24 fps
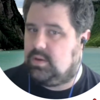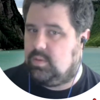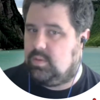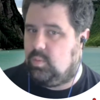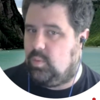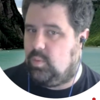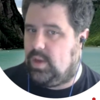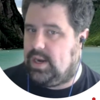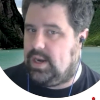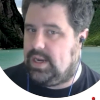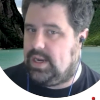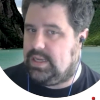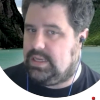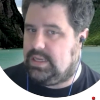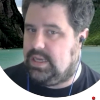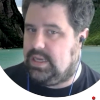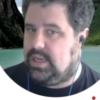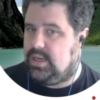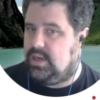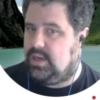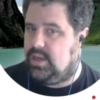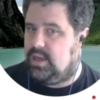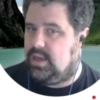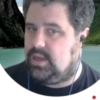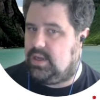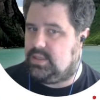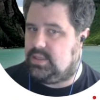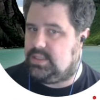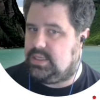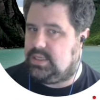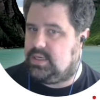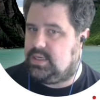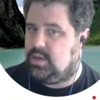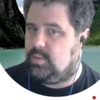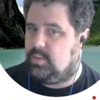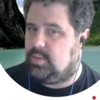when I get a
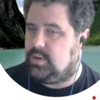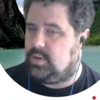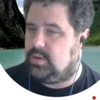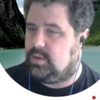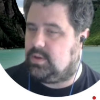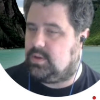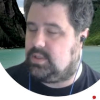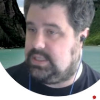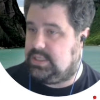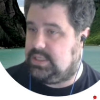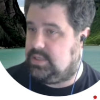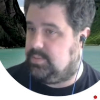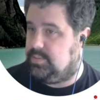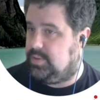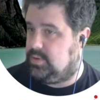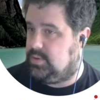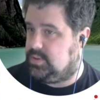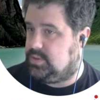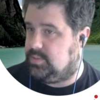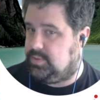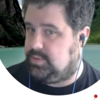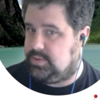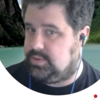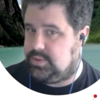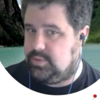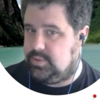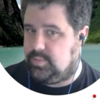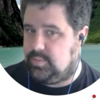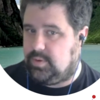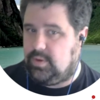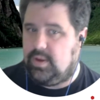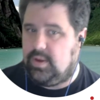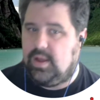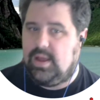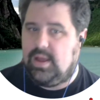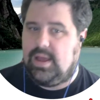decomposable
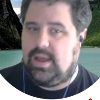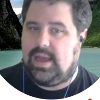tuple.